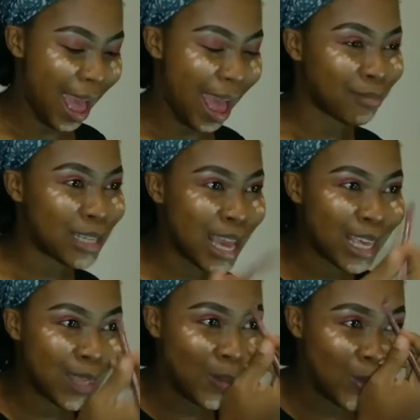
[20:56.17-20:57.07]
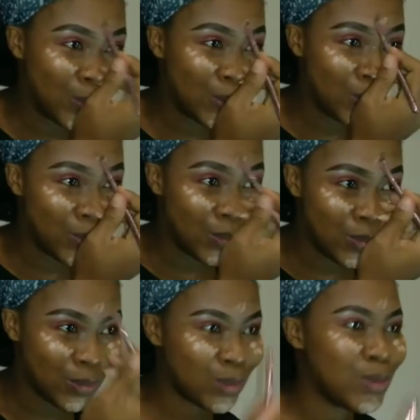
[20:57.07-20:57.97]
I'm taking you to
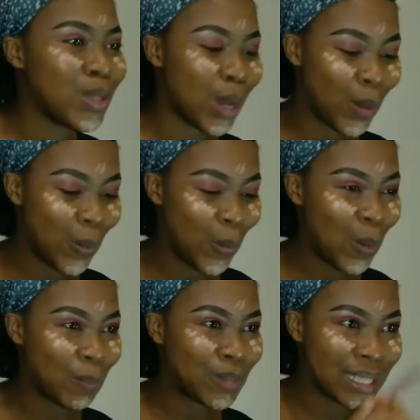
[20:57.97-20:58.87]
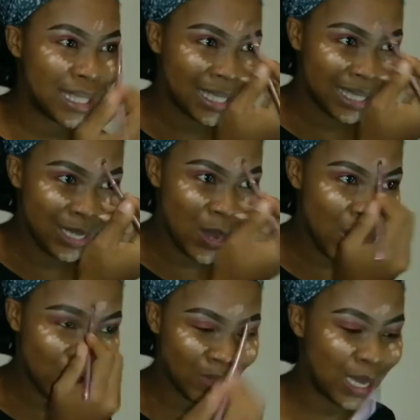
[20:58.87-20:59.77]
who? To the guops, you
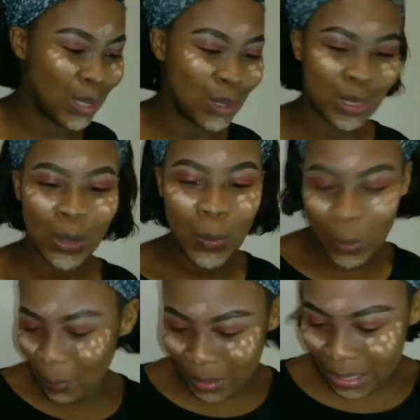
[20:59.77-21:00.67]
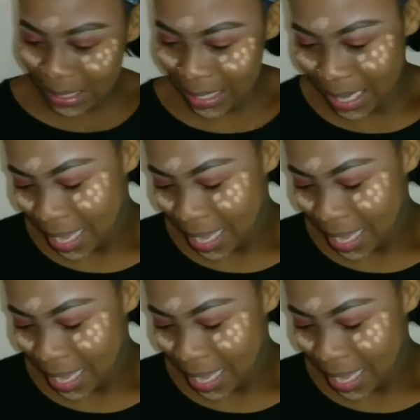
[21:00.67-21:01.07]
know? I'm taking you to the guops.